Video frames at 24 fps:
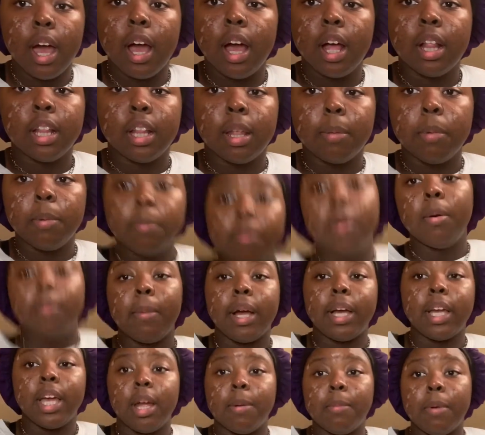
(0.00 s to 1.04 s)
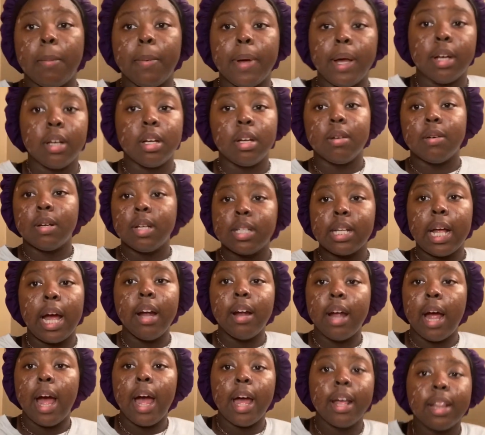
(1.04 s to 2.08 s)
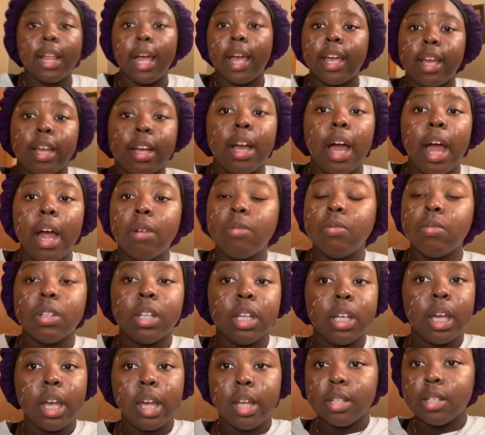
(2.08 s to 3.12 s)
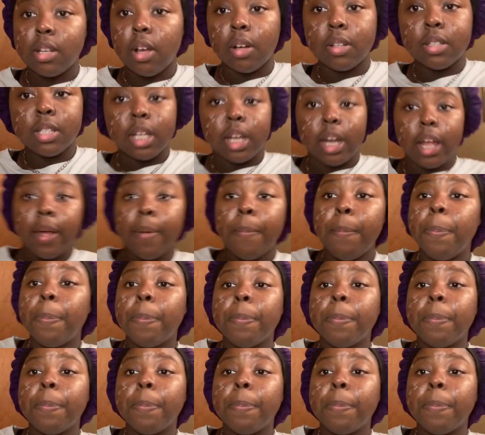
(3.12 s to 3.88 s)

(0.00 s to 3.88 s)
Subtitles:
Let me put my camera back up because I really can't talk today.